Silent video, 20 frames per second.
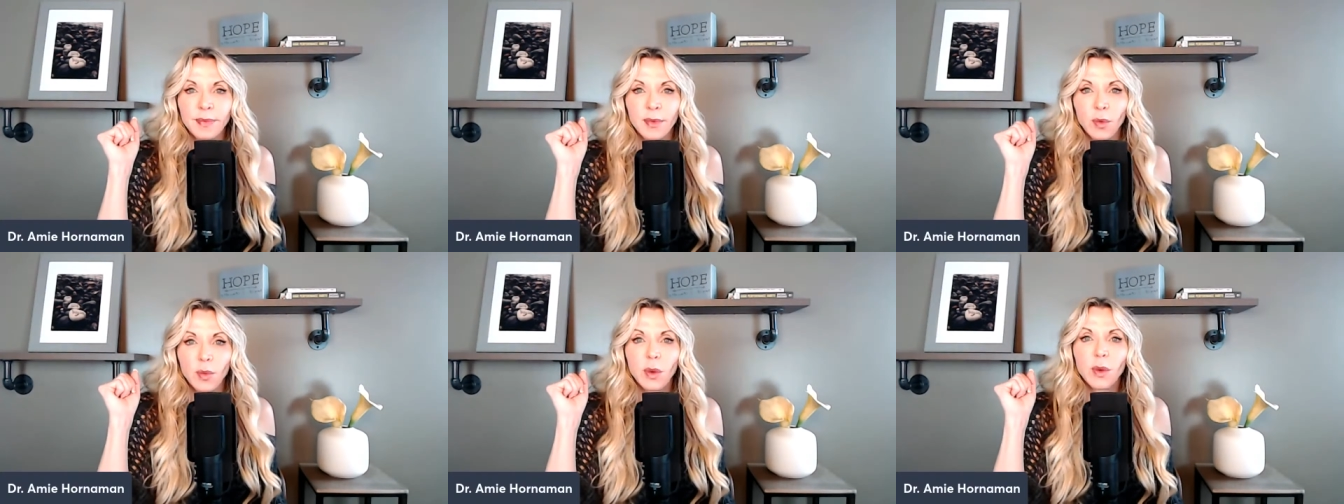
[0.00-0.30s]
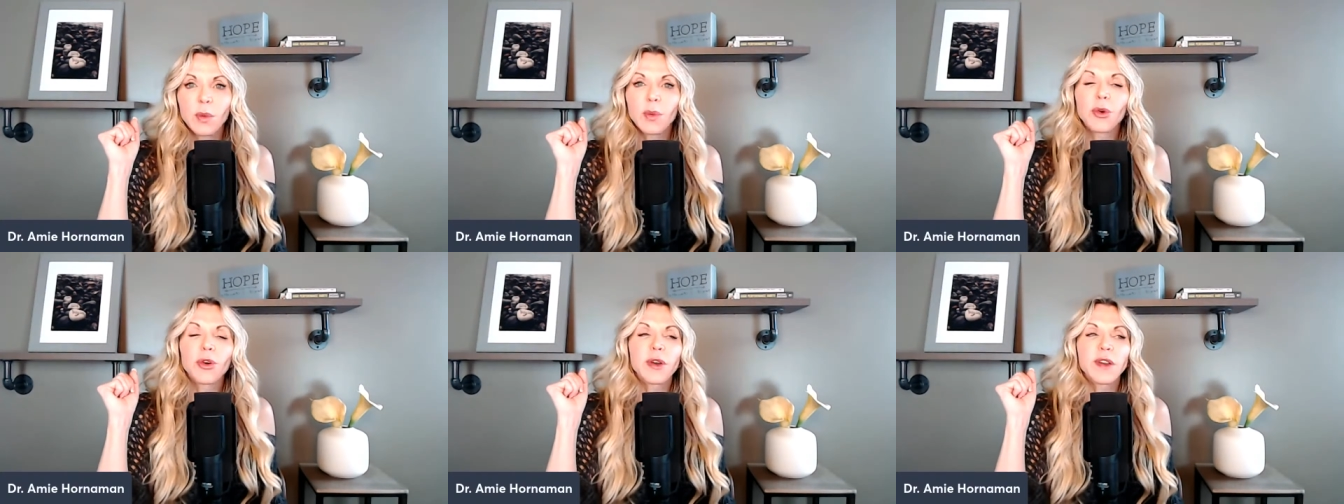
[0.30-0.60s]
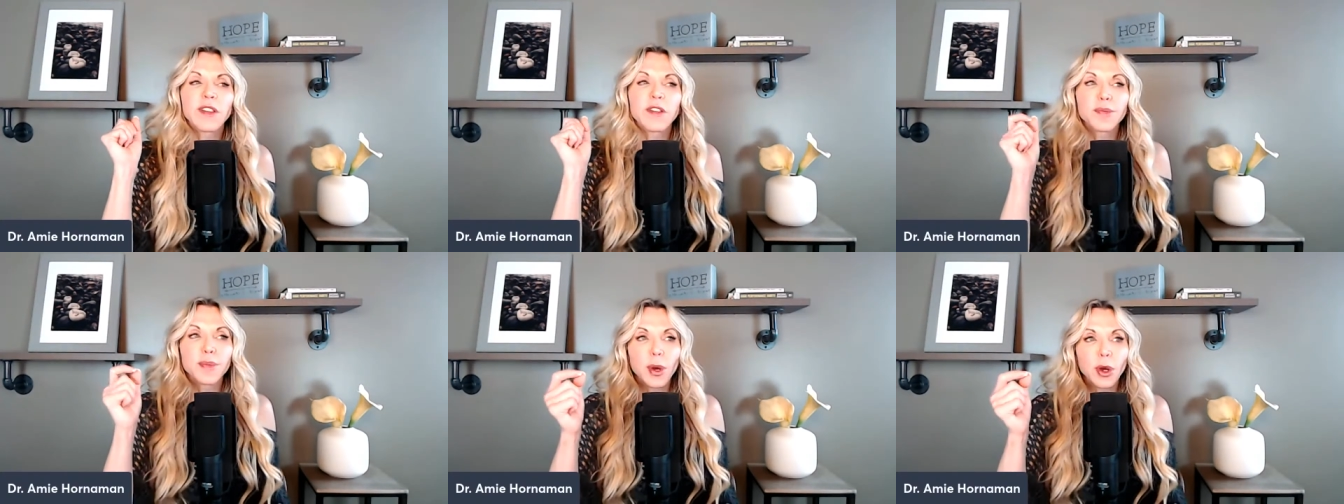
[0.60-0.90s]
when we're
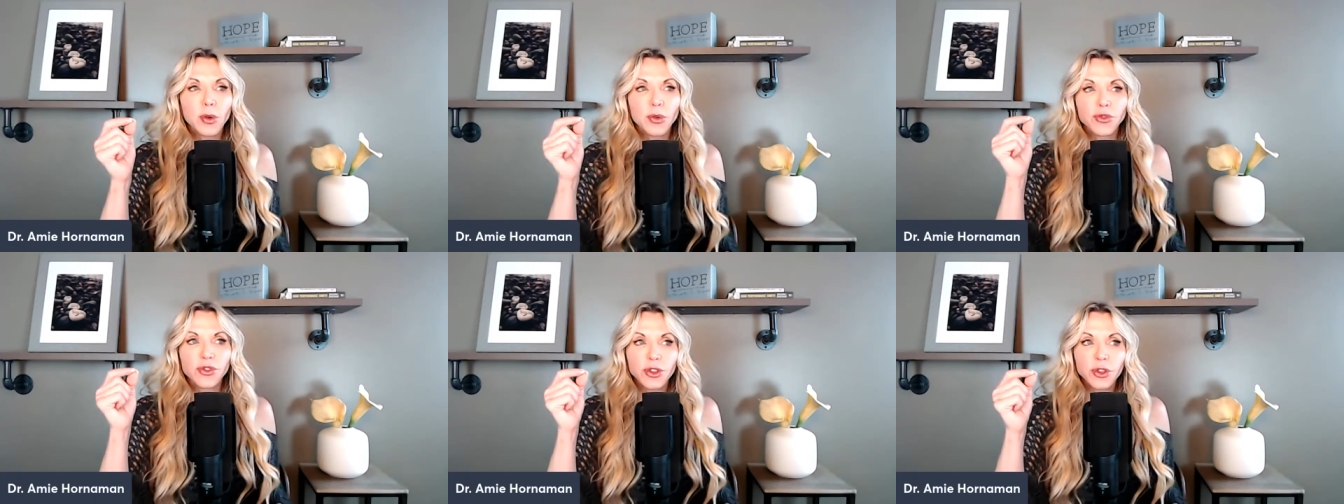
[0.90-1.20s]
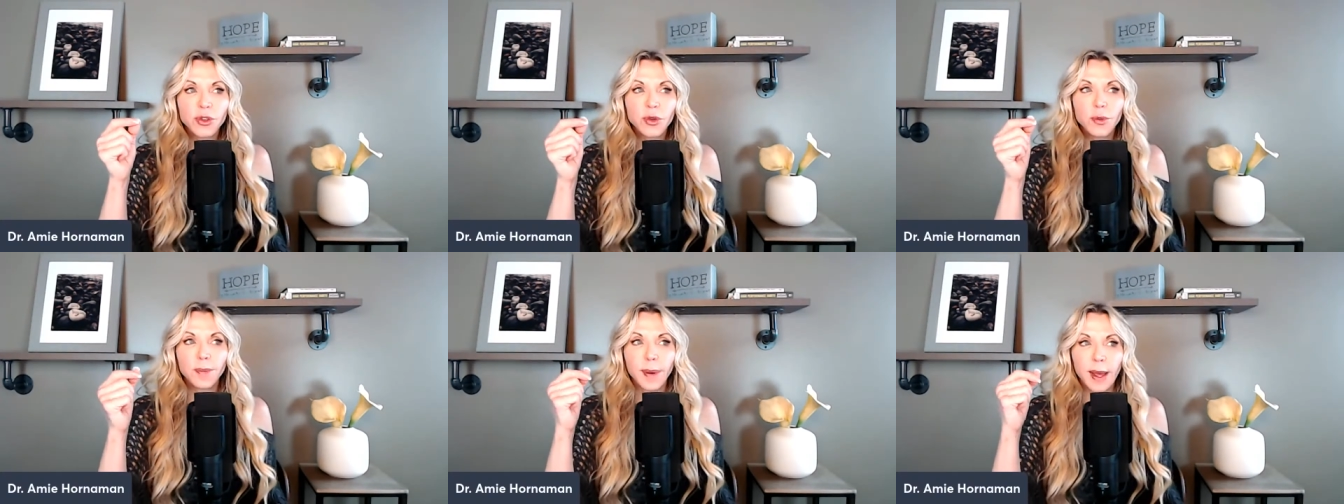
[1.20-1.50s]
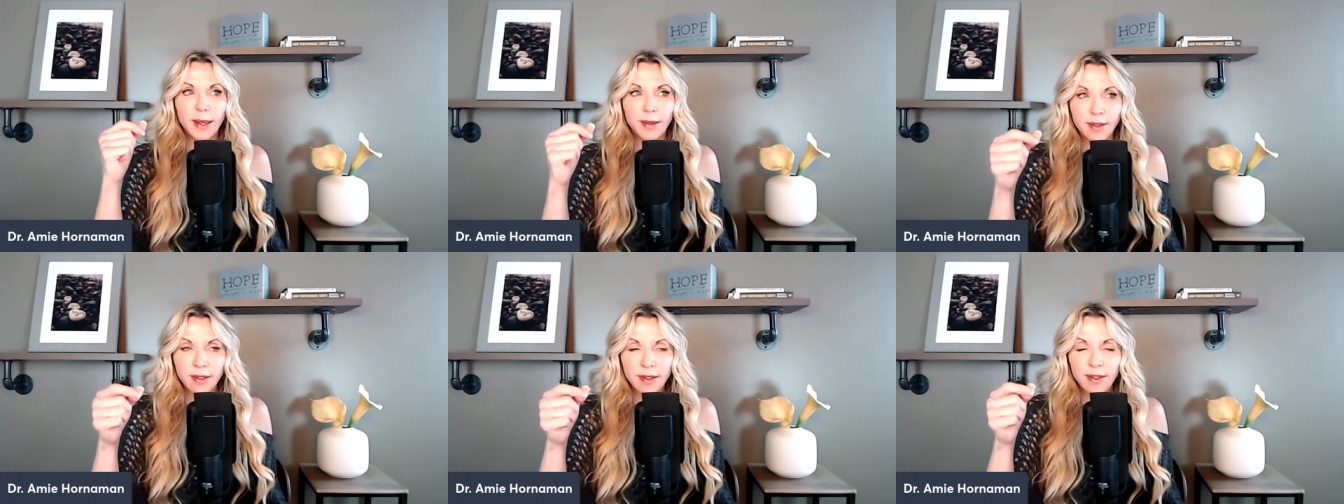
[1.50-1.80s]
exposed to
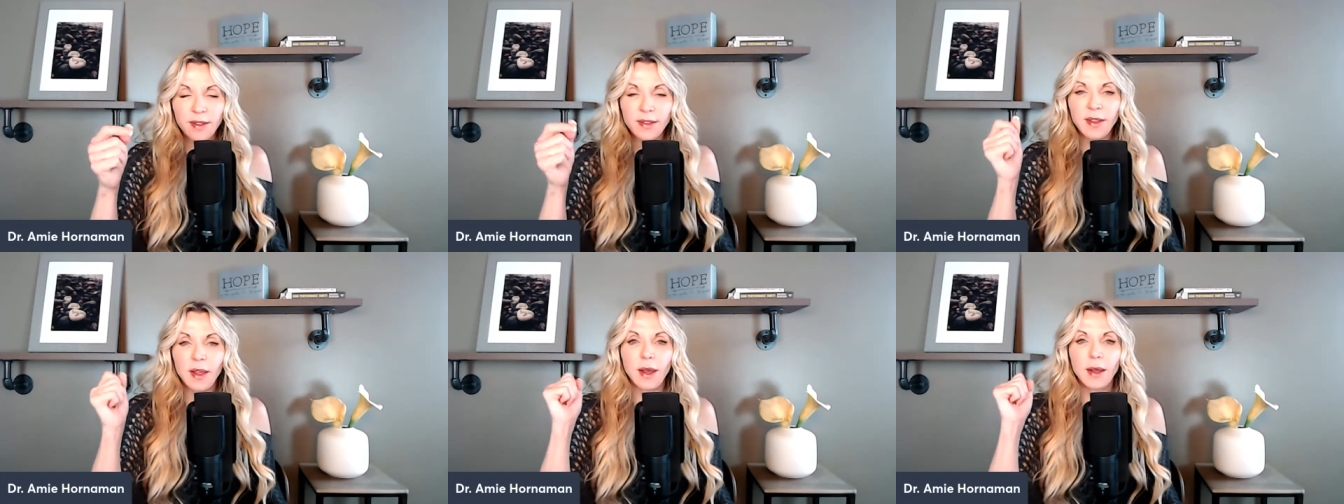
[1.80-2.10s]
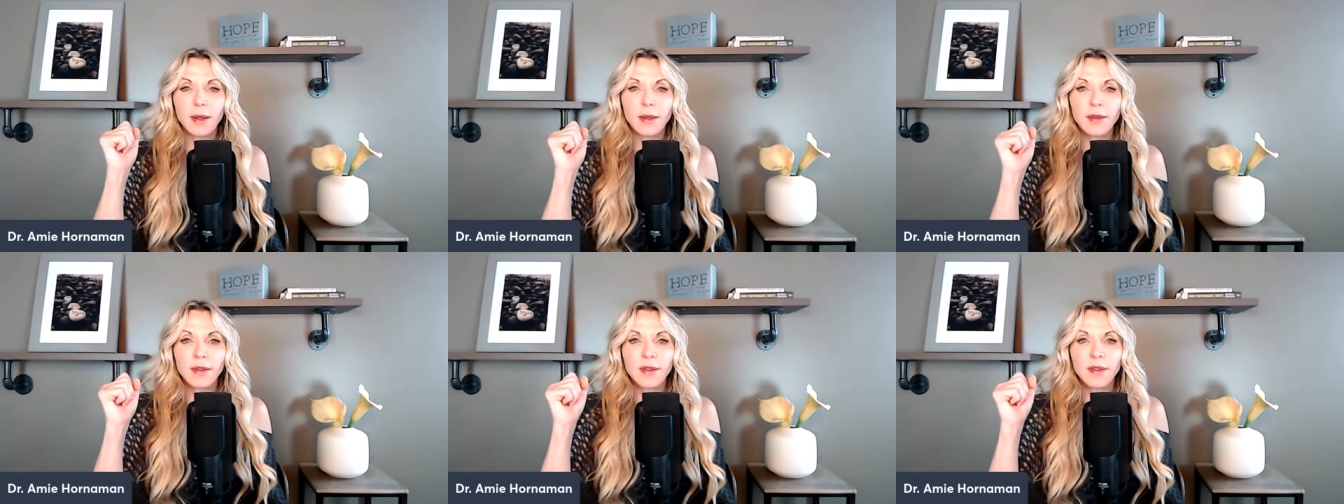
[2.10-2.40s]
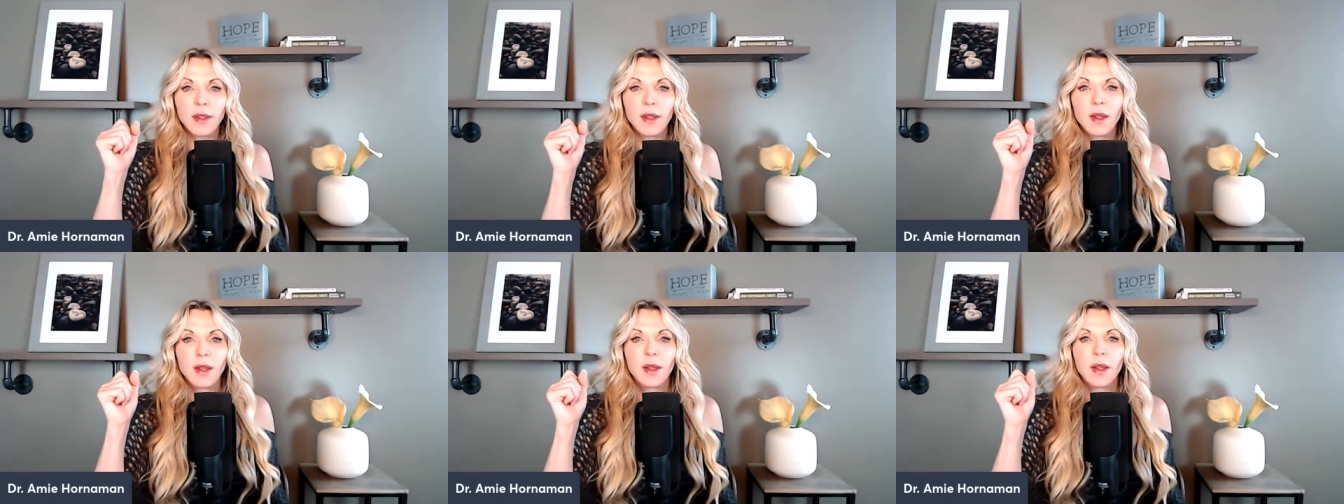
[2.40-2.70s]
pesticides
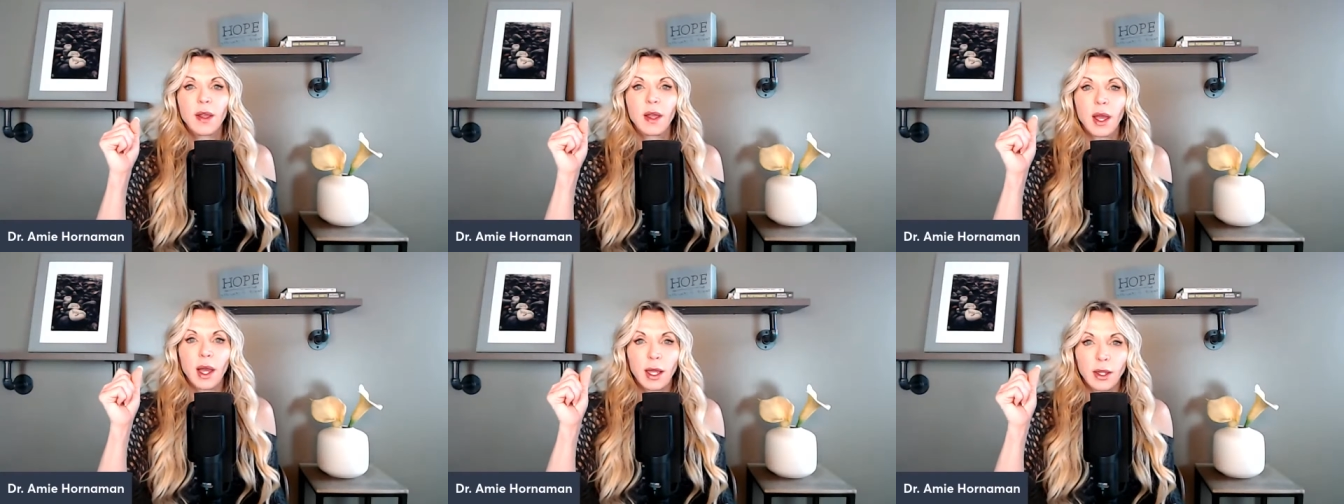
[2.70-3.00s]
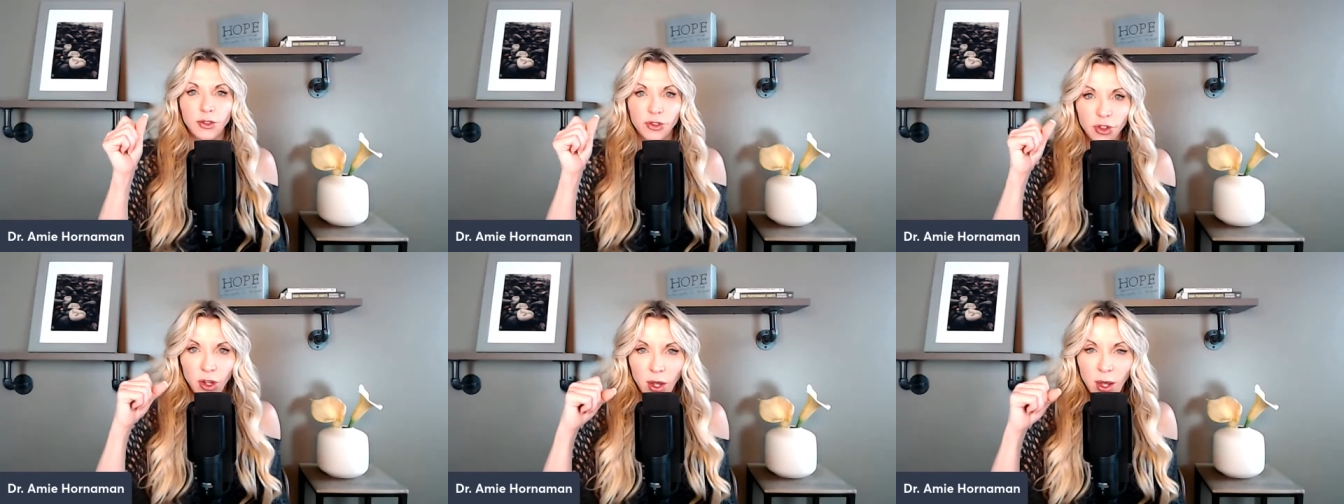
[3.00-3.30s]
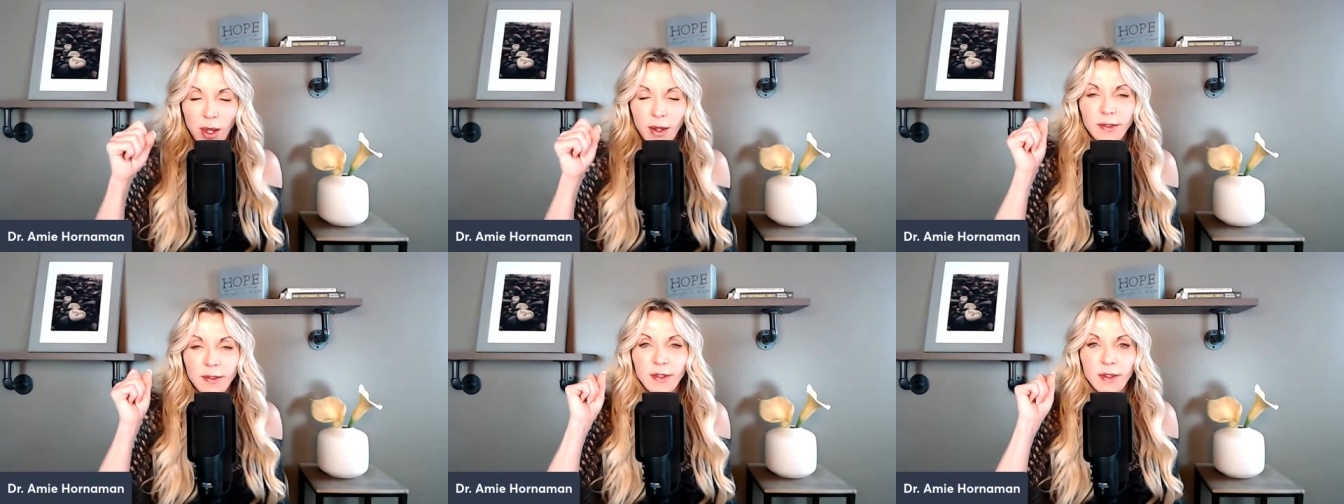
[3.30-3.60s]
and
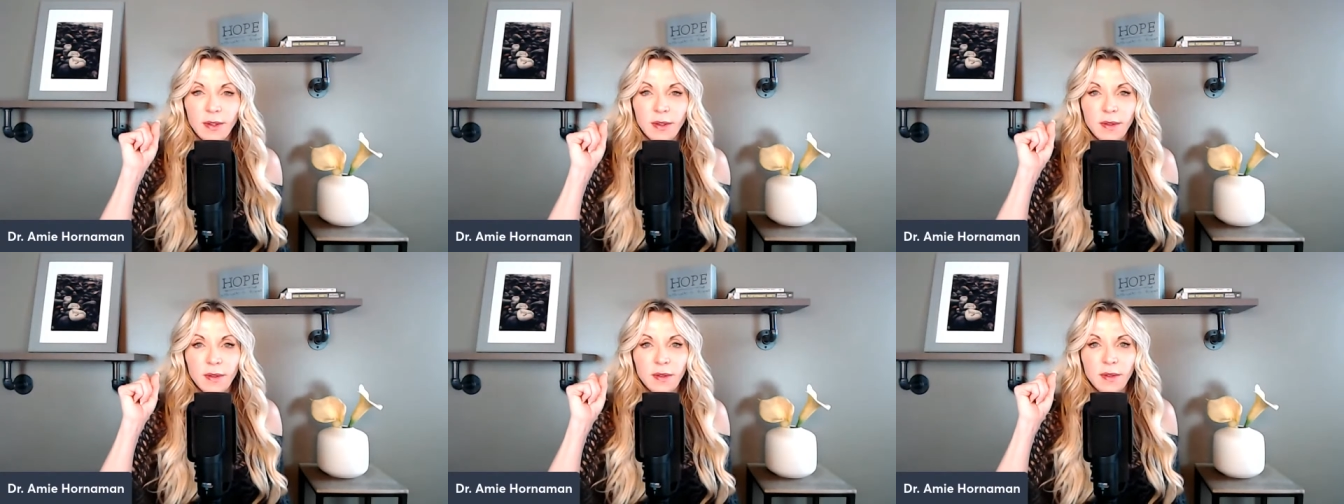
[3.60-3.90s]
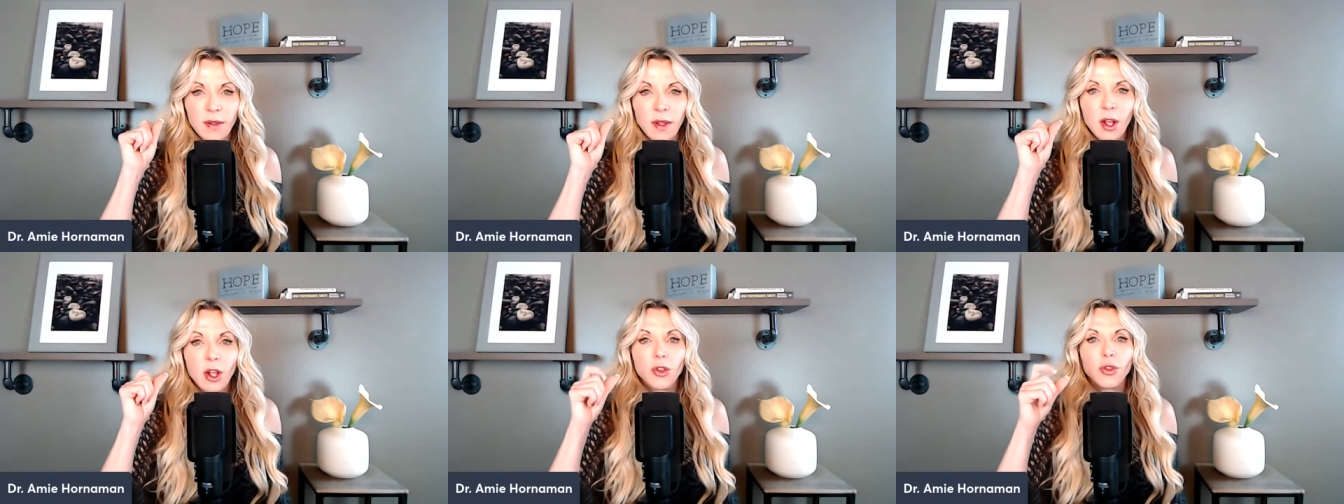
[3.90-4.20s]
toxins,